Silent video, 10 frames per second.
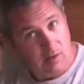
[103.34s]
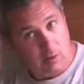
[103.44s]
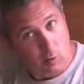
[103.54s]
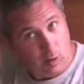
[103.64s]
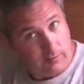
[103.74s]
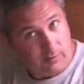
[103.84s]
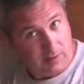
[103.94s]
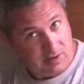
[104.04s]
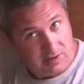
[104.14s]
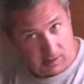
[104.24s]
So the one for
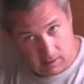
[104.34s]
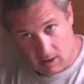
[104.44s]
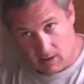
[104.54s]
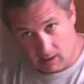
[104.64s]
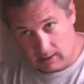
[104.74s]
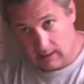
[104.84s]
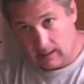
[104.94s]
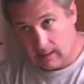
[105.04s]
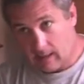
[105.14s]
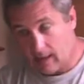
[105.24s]
the salon
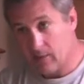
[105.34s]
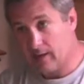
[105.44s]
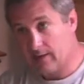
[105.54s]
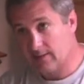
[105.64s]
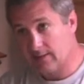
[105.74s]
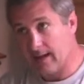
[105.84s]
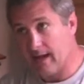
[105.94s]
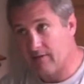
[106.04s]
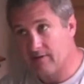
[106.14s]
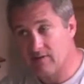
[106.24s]
I would actually
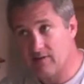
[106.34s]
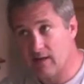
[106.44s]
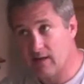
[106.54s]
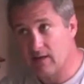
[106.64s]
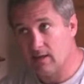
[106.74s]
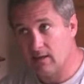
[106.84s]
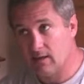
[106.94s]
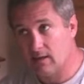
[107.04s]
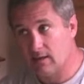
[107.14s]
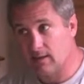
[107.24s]
have as a
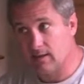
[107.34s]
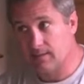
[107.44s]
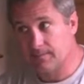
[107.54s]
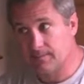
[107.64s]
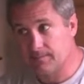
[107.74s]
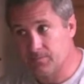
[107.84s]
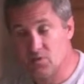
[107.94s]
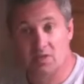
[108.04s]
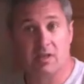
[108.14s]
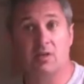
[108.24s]

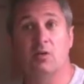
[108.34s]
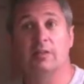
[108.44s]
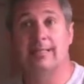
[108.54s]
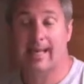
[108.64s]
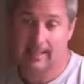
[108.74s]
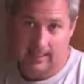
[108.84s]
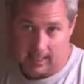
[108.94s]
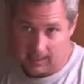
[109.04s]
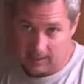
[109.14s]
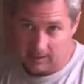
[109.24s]
single
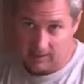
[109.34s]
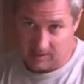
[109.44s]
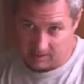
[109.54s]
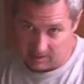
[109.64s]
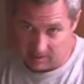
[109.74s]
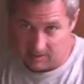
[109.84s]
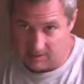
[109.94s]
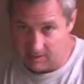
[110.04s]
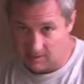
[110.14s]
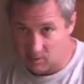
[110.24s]
dedicated
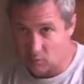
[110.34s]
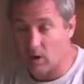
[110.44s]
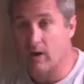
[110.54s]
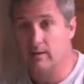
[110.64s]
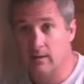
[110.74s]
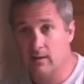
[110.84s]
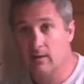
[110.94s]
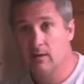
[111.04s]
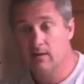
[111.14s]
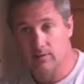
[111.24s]
run
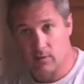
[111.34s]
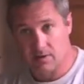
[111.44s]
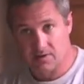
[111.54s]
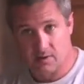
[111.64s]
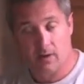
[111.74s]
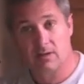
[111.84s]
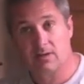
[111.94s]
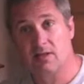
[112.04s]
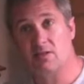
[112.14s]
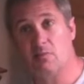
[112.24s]
for the salon, because
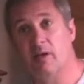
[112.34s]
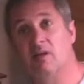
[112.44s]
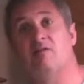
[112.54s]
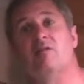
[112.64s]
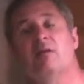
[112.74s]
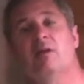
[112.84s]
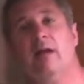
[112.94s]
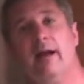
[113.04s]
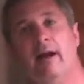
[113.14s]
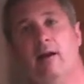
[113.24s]
that's the biggest
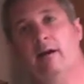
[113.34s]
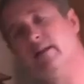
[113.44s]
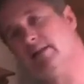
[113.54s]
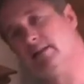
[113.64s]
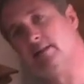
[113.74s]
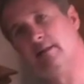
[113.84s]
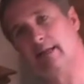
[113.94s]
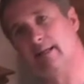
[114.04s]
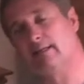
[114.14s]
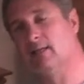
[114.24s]
area
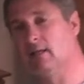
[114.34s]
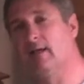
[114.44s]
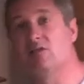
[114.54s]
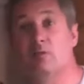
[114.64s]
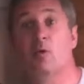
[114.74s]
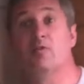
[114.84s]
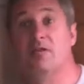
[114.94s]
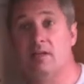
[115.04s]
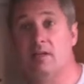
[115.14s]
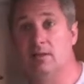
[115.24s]
that collects the most
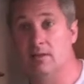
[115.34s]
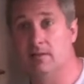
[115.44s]
heat.